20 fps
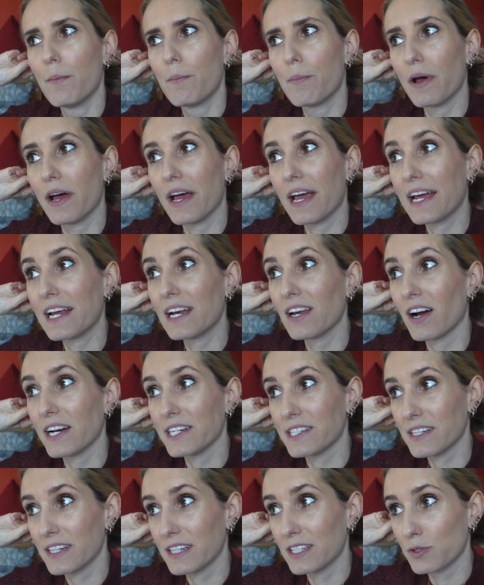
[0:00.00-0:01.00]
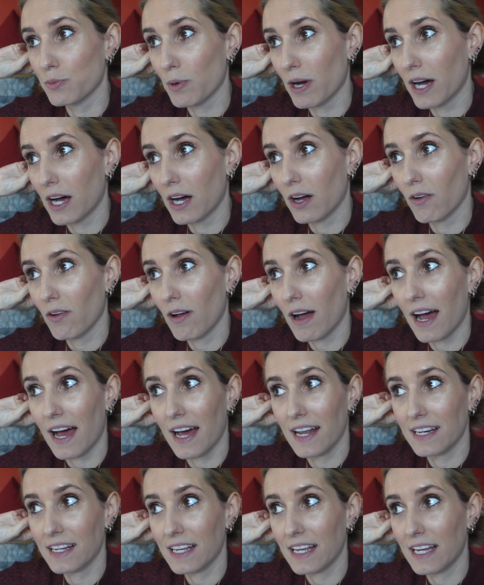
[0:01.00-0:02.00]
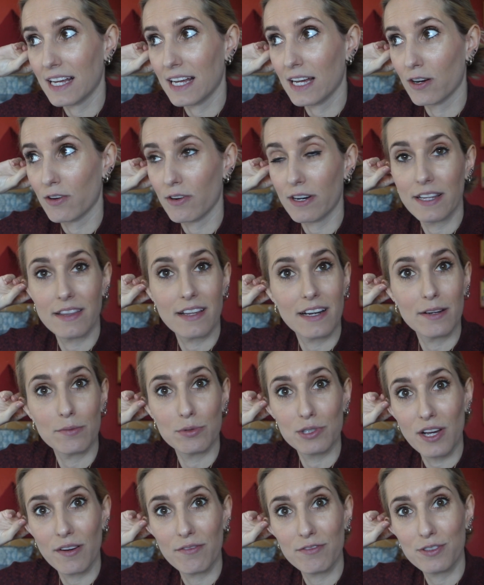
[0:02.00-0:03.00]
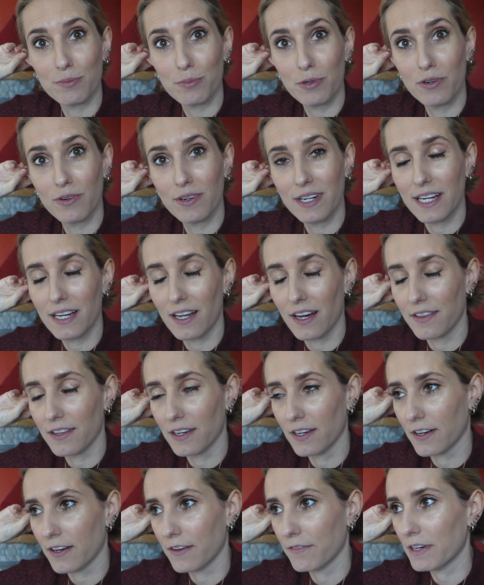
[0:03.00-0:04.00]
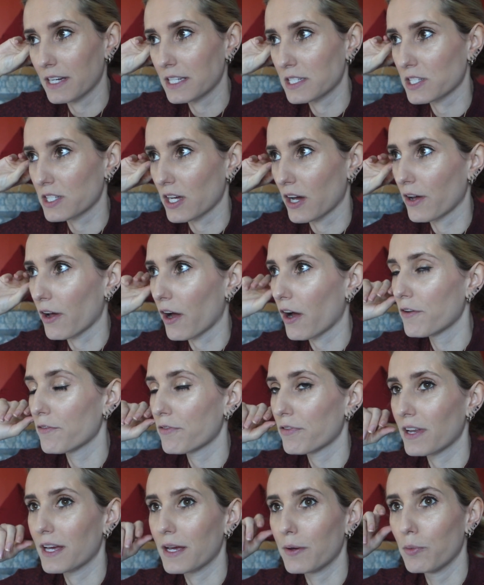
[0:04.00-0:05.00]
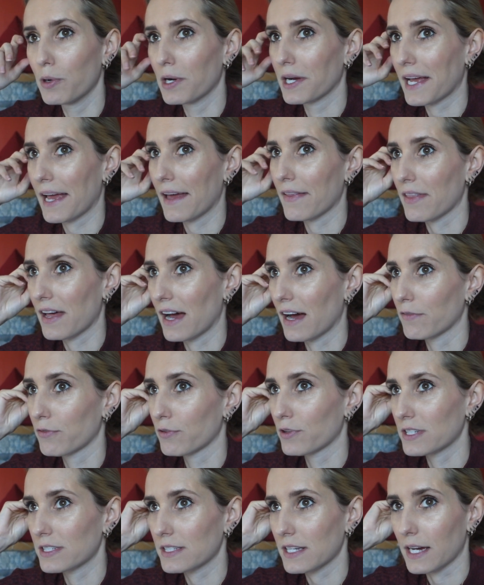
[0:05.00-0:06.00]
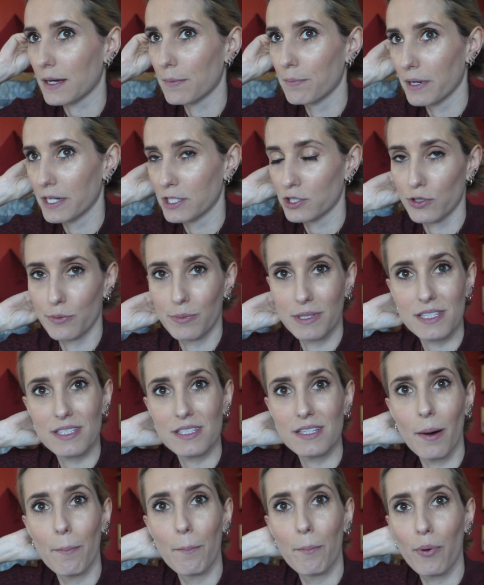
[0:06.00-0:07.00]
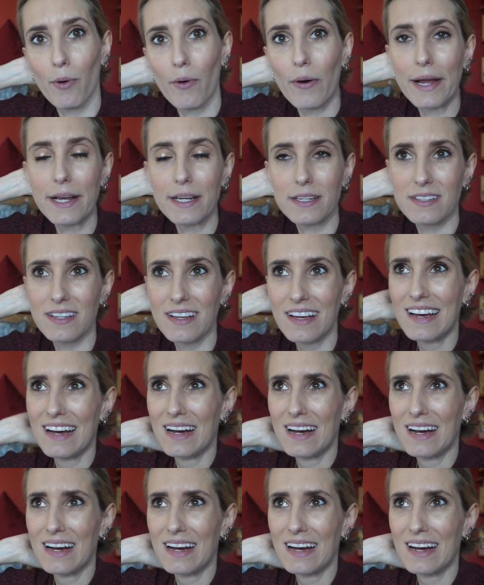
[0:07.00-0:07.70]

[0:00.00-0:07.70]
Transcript: But he liked it as well, and he agreed that it was comfortable and he liked the look of it. So hopefully we'll get that for the second bedroom at some point.